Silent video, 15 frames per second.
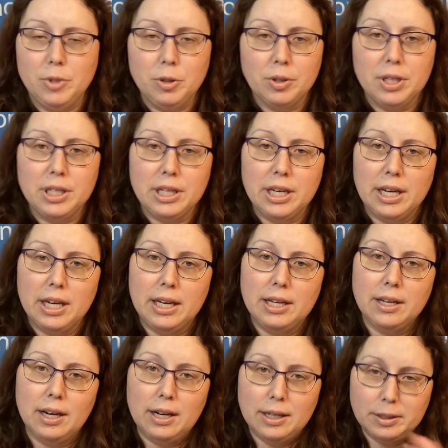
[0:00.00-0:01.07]
You can
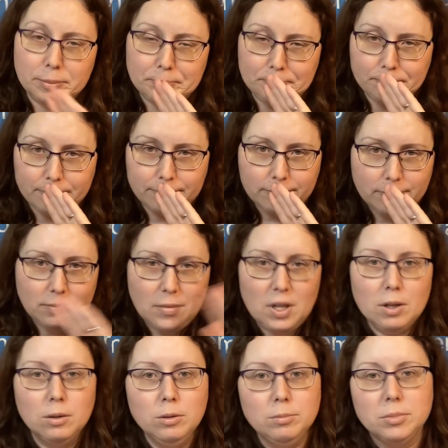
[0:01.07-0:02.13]
get, um,
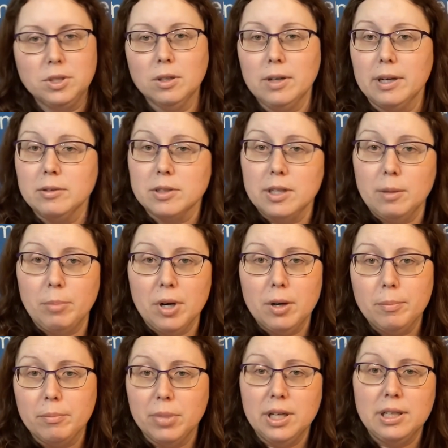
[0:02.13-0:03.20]
oops, sorry, I was gonna
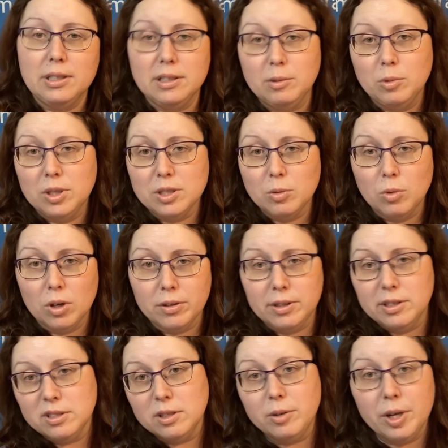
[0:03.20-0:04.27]
burp, but it wasn't worth
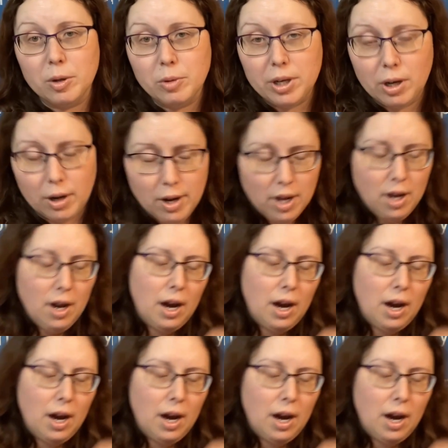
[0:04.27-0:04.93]
it, so here we are.